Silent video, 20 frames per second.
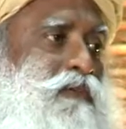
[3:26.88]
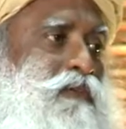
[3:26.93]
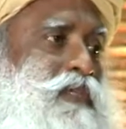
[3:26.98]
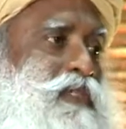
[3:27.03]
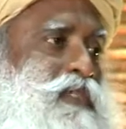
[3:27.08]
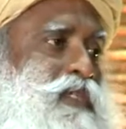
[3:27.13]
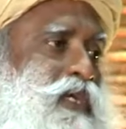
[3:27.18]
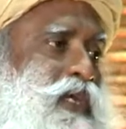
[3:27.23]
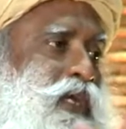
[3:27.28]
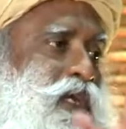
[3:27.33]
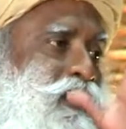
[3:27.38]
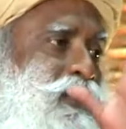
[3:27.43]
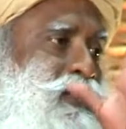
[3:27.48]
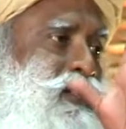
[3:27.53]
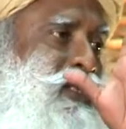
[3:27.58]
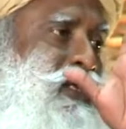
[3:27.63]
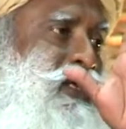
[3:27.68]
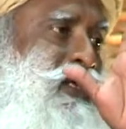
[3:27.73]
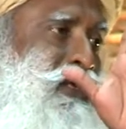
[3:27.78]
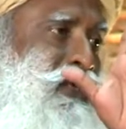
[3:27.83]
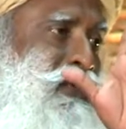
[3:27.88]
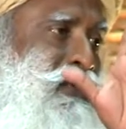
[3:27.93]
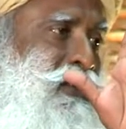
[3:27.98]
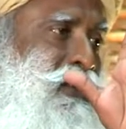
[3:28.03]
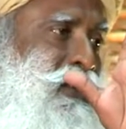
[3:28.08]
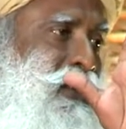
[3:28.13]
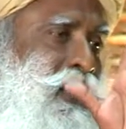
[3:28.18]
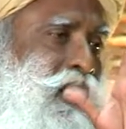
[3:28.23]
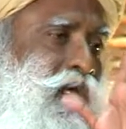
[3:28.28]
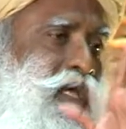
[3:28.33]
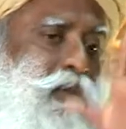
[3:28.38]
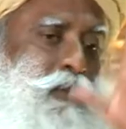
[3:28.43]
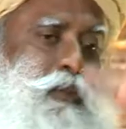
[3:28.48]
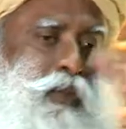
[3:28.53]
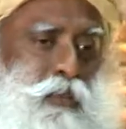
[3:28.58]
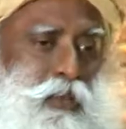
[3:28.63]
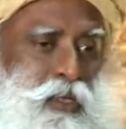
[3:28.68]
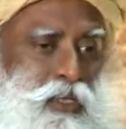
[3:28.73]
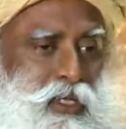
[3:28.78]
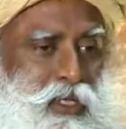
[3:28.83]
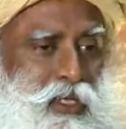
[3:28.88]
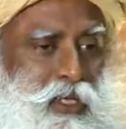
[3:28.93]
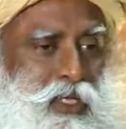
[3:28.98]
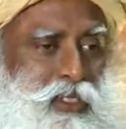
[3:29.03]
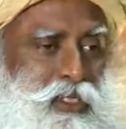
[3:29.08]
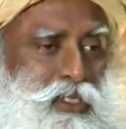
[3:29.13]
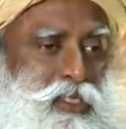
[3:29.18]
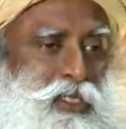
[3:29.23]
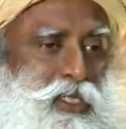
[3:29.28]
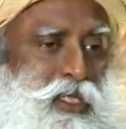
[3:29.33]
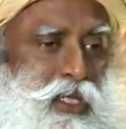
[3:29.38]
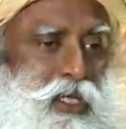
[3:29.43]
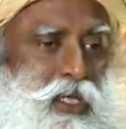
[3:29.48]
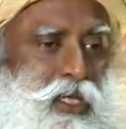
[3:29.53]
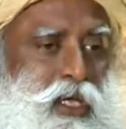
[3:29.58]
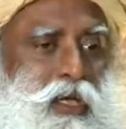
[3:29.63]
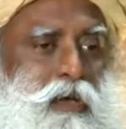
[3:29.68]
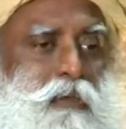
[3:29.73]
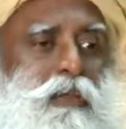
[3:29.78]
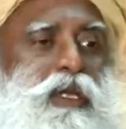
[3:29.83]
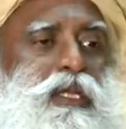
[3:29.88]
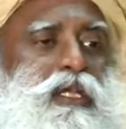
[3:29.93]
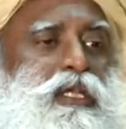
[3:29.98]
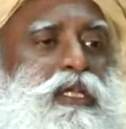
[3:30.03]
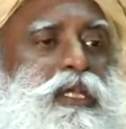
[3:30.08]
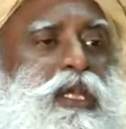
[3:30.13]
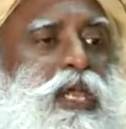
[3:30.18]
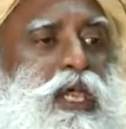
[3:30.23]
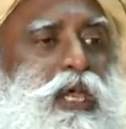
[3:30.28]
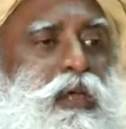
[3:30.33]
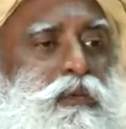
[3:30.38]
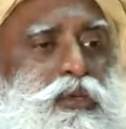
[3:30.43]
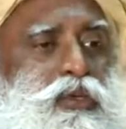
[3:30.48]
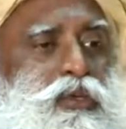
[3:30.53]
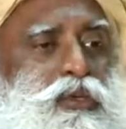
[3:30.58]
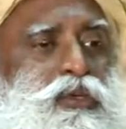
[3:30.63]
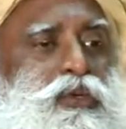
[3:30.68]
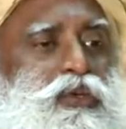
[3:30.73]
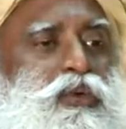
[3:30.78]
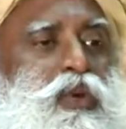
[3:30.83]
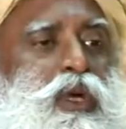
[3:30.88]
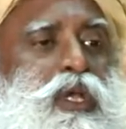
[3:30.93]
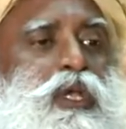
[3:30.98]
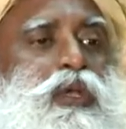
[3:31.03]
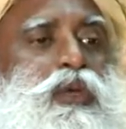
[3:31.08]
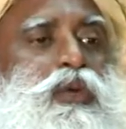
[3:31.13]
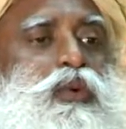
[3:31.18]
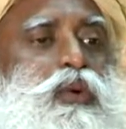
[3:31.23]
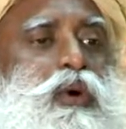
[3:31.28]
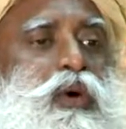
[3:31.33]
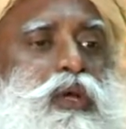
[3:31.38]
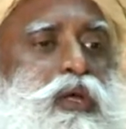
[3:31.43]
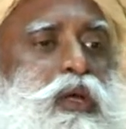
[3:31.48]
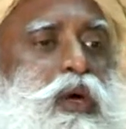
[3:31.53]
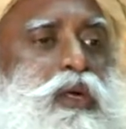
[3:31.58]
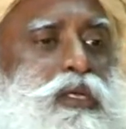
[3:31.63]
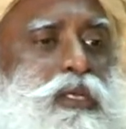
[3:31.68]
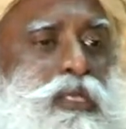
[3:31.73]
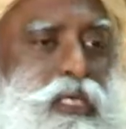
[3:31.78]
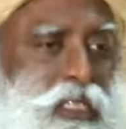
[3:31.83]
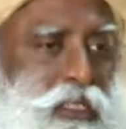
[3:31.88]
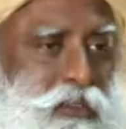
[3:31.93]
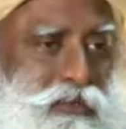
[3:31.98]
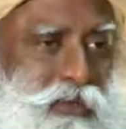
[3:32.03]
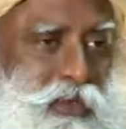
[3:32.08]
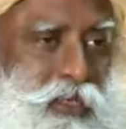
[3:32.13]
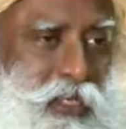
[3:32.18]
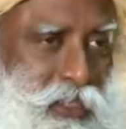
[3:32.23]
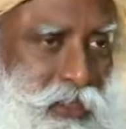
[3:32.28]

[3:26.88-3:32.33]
if it's the greatest thing, it may be the greatest thing, but it came to you when you are not ready for